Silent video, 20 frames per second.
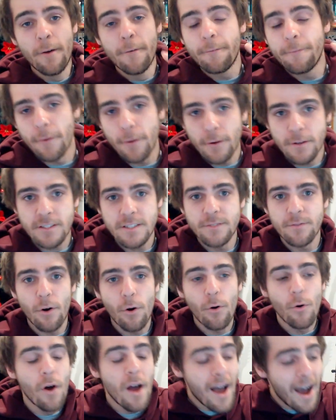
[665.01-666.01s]
First of
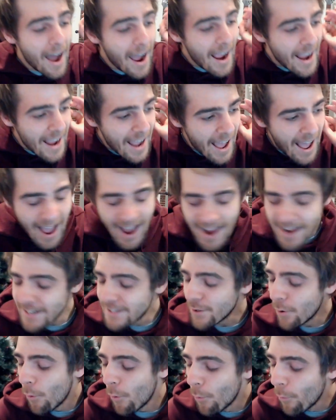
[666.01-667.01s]
all, I
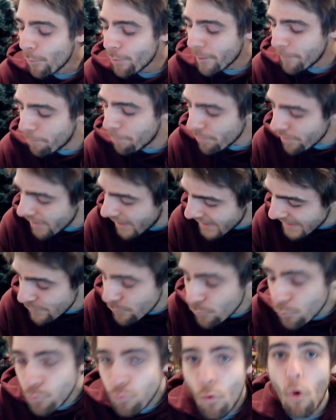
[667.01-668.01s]
hate all the
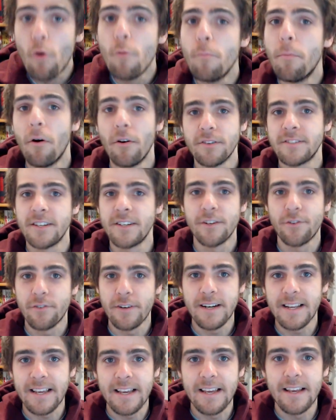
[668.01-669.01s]
bloody robots that are
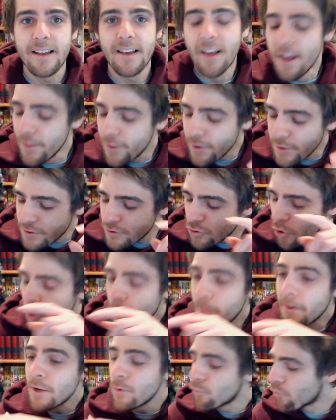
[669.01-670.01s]
in here. There's so
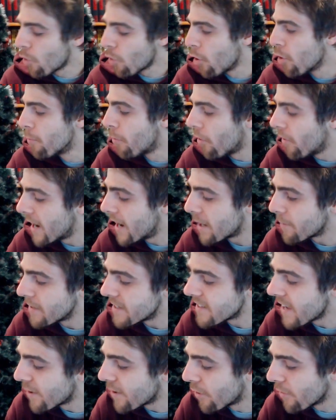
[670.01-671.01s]
many robot
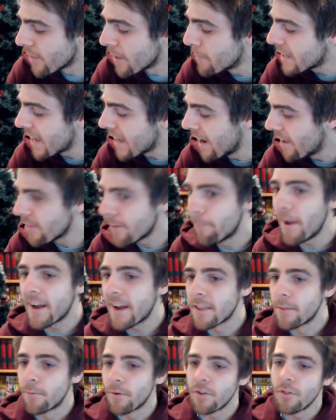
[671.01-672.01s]
enemies. Hang on, let me count the
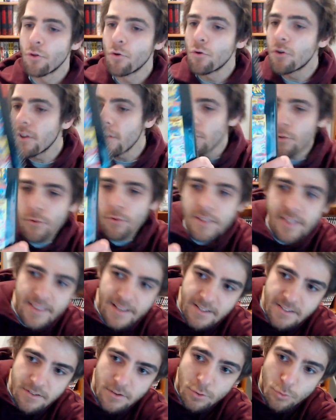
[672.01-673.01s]
back of the book. Look at
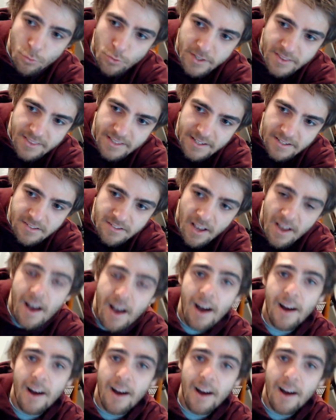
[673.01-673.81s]
this. Look at this.